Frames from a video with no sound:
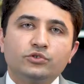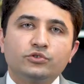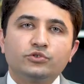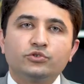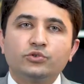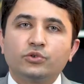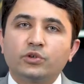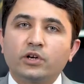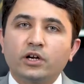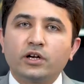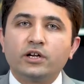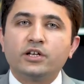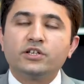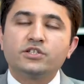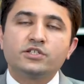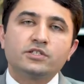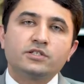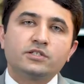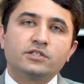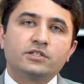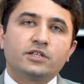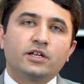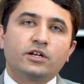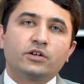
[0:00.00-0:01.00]
So,
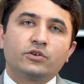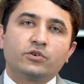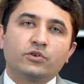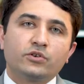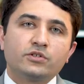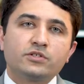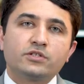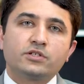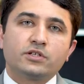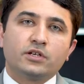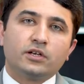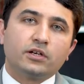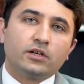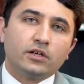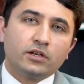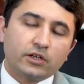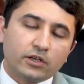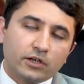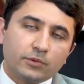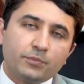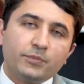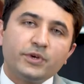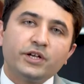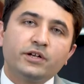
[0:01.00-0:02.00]
conditions that cause
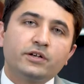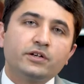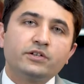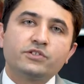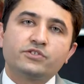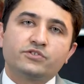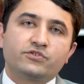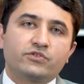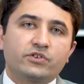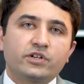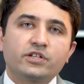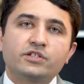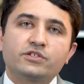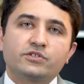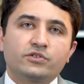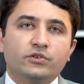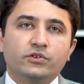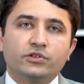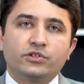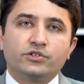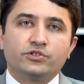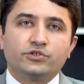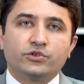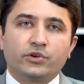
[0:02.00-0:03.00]
repeated stress
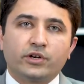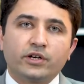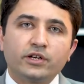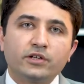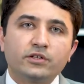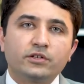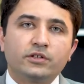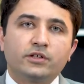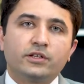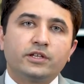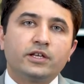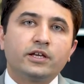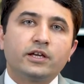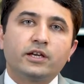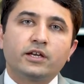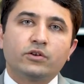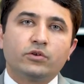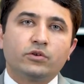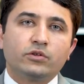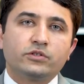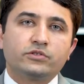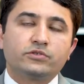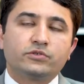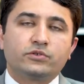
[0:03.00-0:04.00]
on the joint, they can
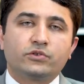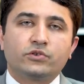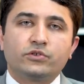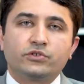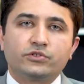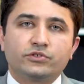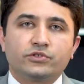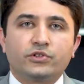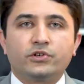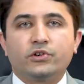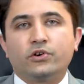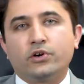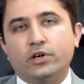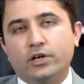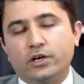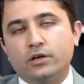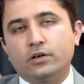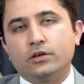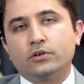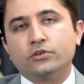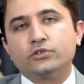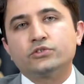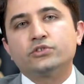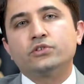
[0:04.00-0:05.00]
also cause
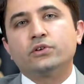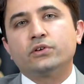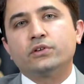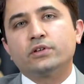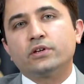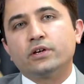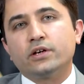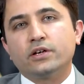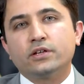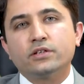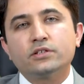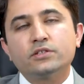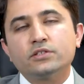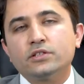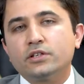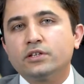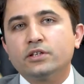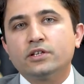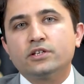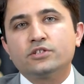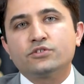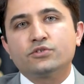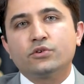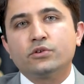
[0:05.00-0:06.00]
osteoarthritis,
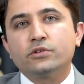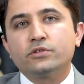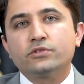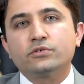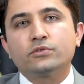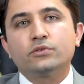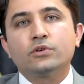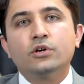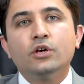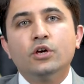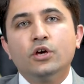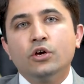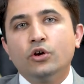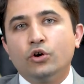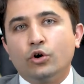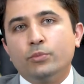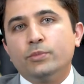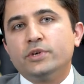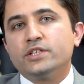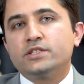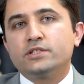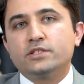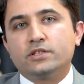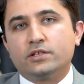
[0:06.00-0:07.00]
and there is also
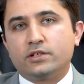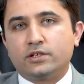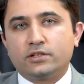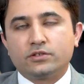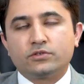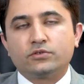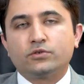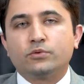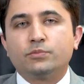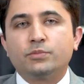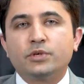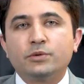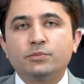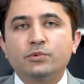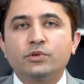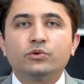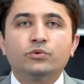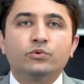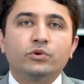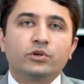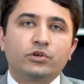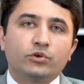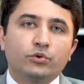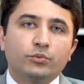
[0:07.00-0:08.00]
obesity. So, people
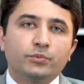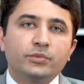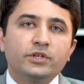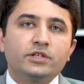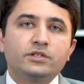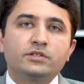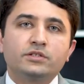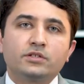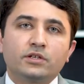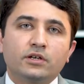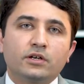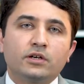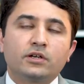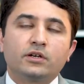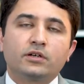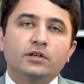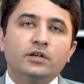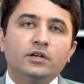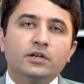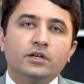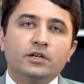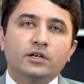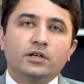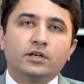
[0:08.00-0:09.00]
who are obese are
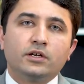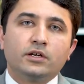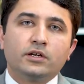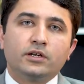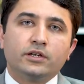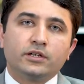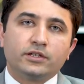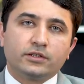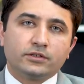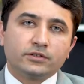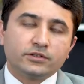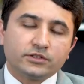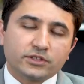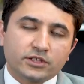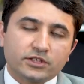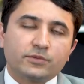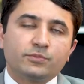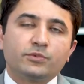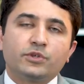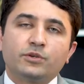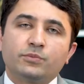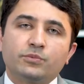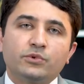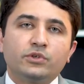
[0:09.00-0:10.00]

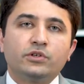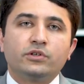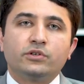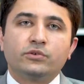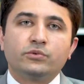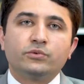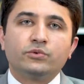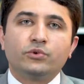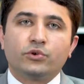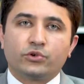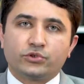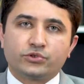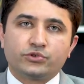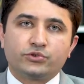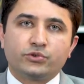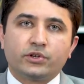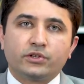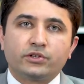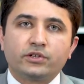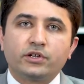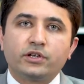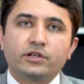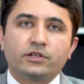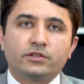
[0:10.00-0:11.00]
susceptible to
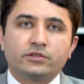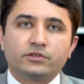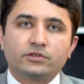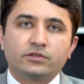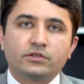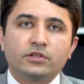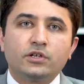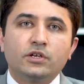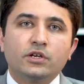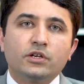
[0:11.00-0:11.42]
osteoarthritis.